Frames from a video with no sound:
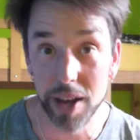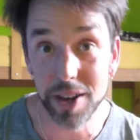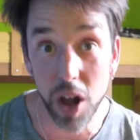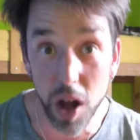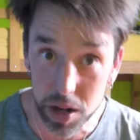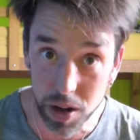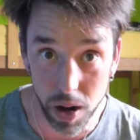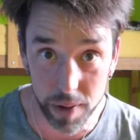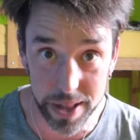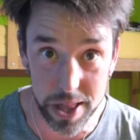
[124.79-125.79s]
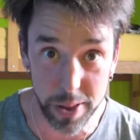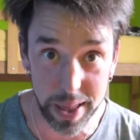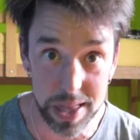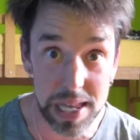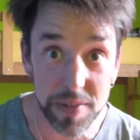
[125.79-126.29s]
unlock all these
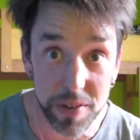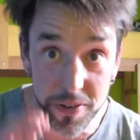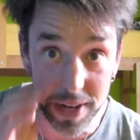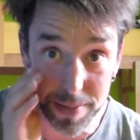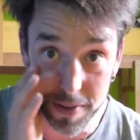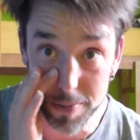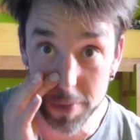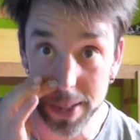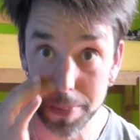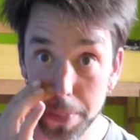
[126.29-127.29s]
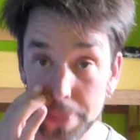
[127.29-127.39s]
things, give you freedom of movement.